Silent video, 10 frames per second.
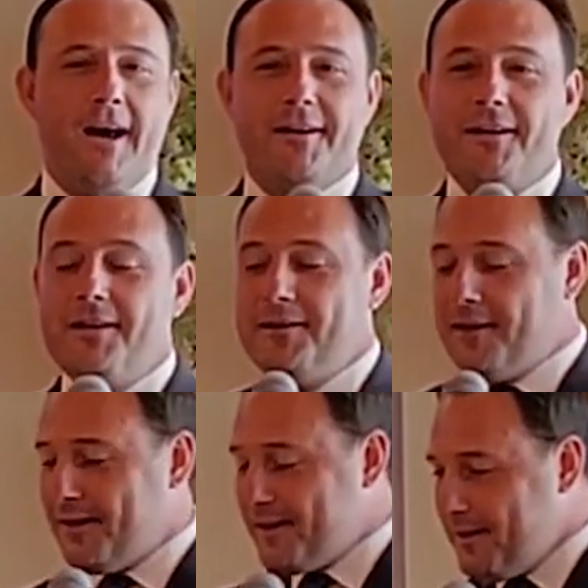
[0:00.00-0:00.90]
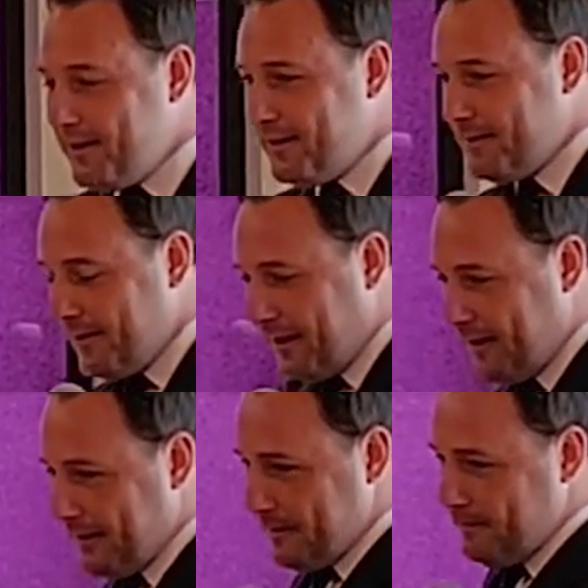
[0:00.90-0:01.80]
really, a really
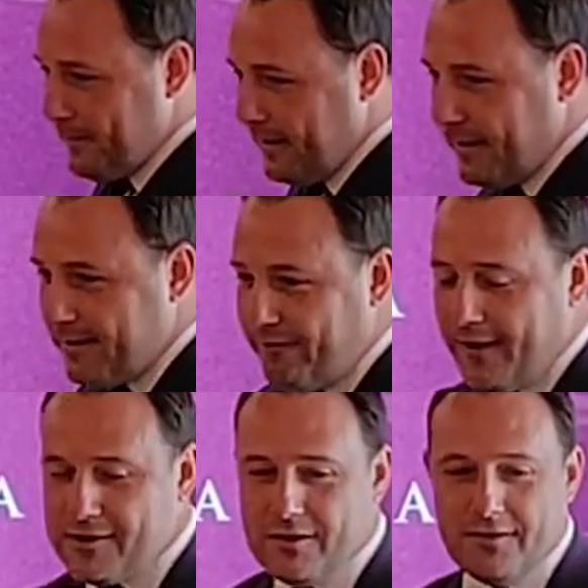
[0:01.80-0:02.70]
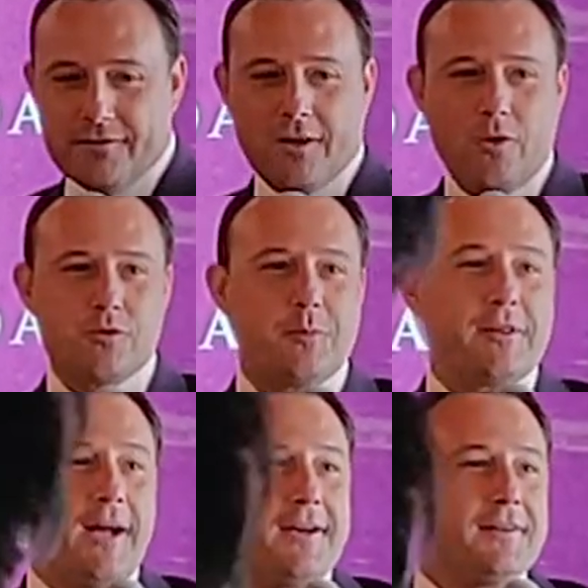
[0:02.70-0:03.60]
uh, a reflection of the
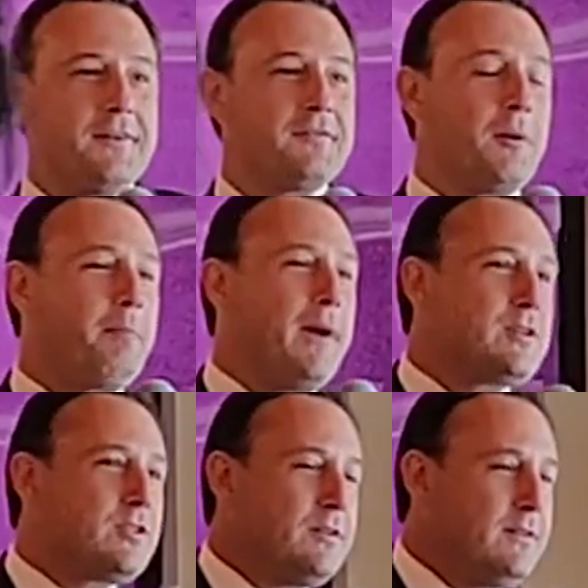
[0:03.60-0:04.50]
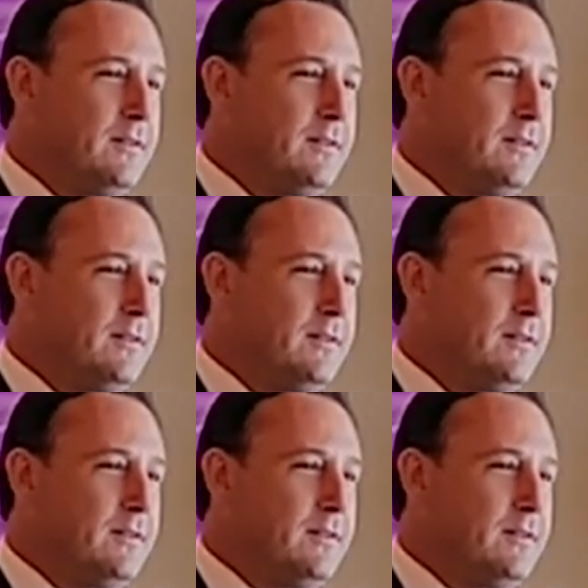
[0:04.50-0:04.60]
hospitality of the passion.